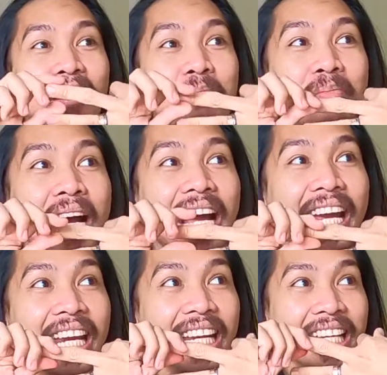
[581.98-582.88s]

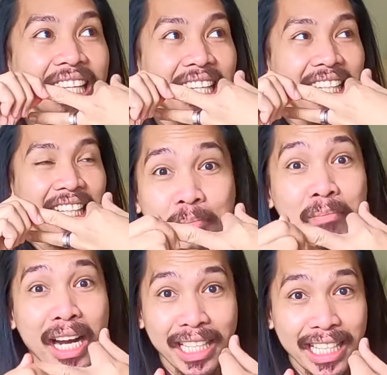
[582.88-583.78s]
my
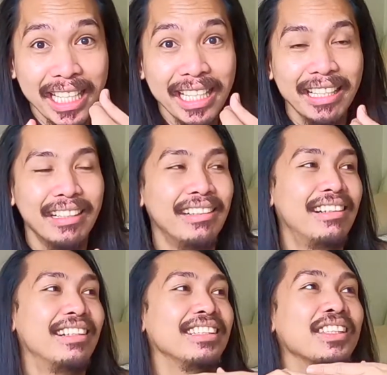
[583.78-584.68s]
money.
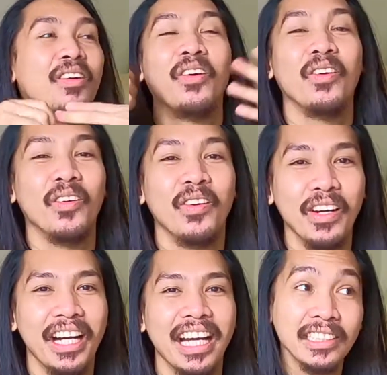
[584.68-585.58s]
So
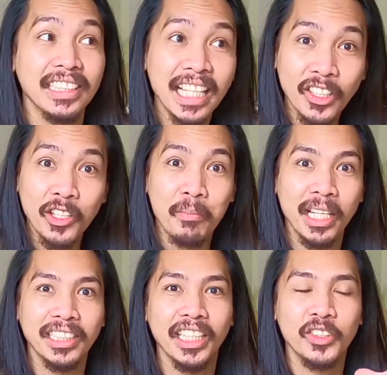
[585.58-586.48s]
I sat on the
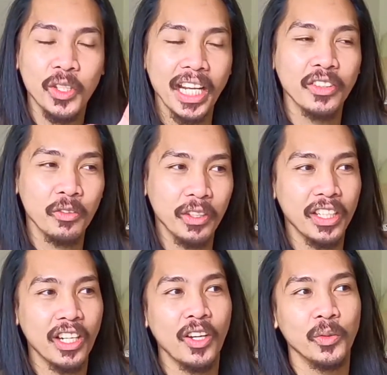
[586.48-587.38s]
bench and tried to
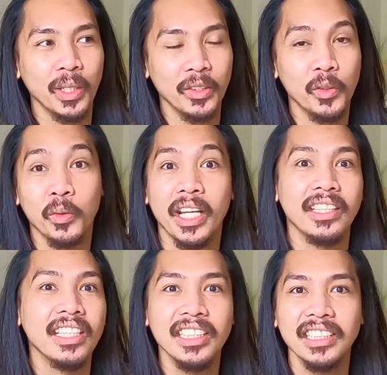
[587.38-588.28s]
figure out what to do. And
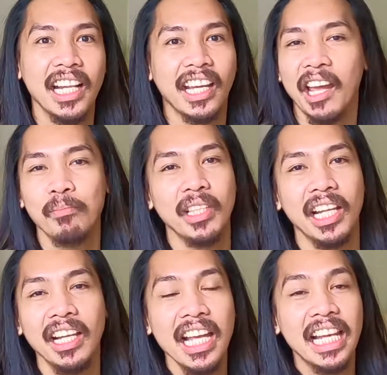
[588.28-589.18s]
this is like I'm
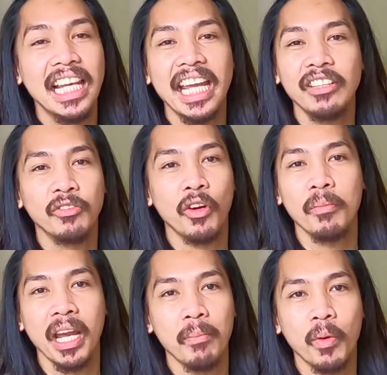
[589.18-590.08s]
late for
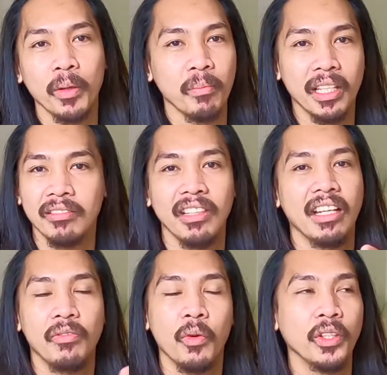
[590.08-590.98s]
my appointment,
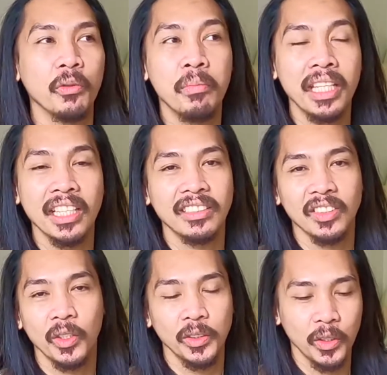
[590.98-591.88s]
like 40 minutes
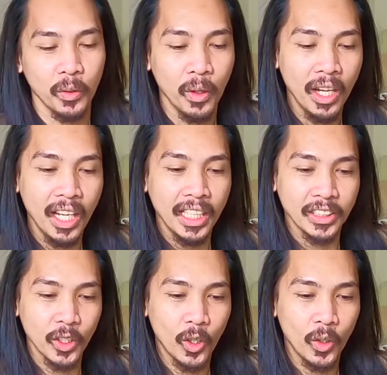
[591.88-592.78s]
or so.
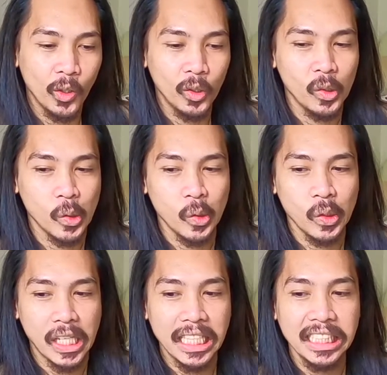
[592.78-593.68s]
So
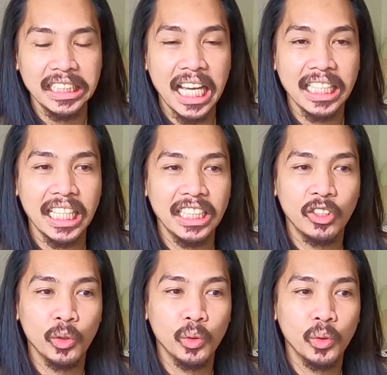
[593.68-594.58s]
I
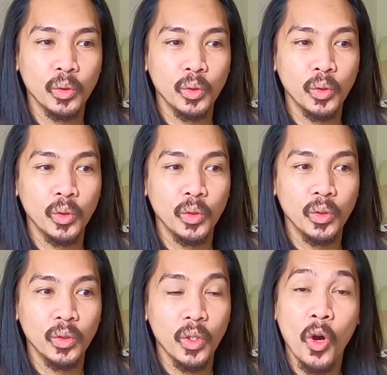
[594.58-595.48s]
decided to
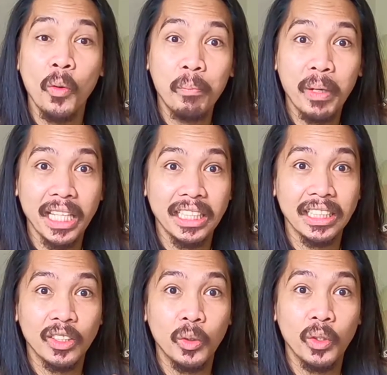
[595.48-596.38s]

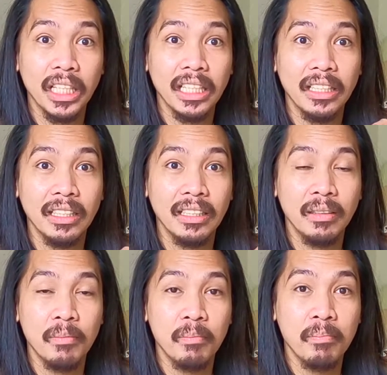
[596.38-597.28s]
open Google
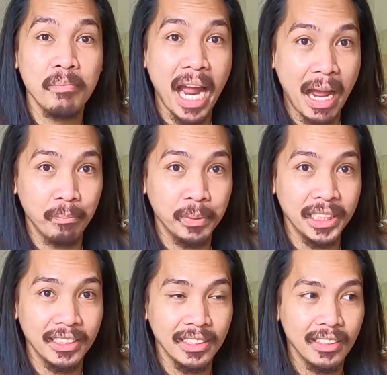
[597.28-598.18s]

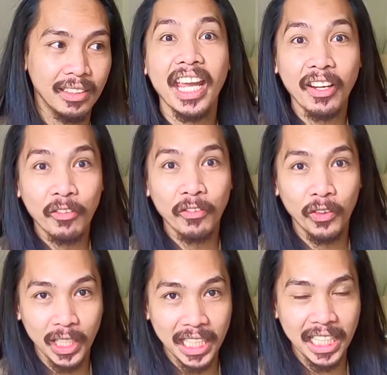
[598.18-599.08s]
Maps
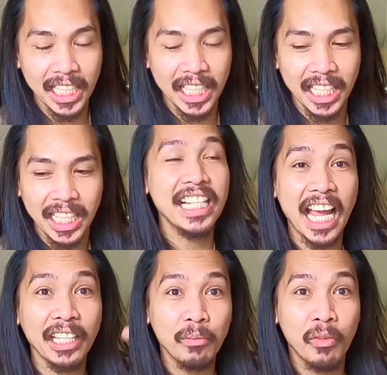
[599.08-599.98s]
thankfully, the
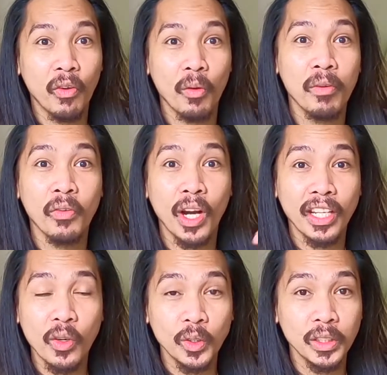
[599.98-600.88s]
night before I
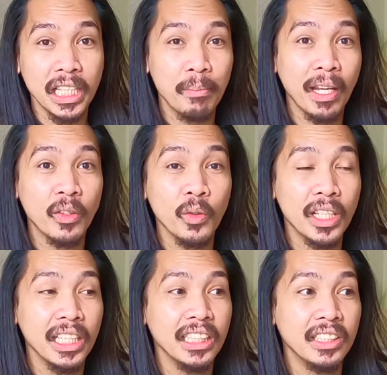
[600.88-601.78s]
go to sleep, I
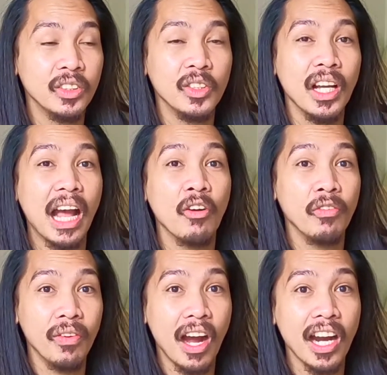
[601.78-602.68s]
googled how
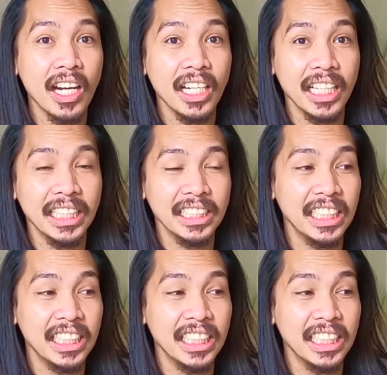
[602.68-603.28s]
far is